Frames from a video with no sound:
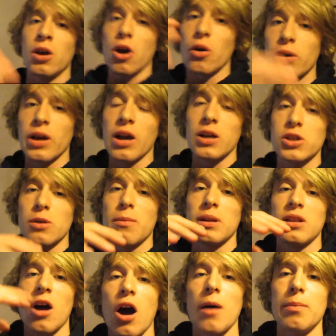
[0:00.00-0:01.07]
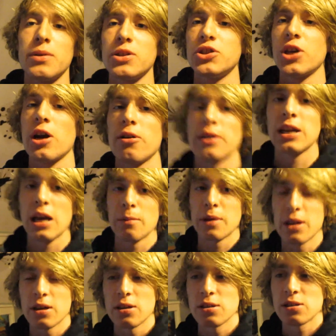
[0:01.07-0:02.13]
Okay guys, so I'm about to hop in the shower right now
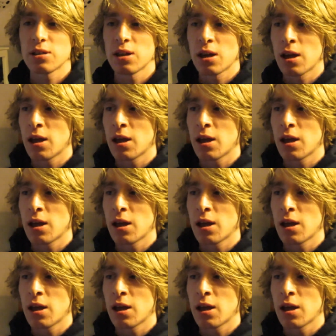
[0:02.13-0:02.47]
because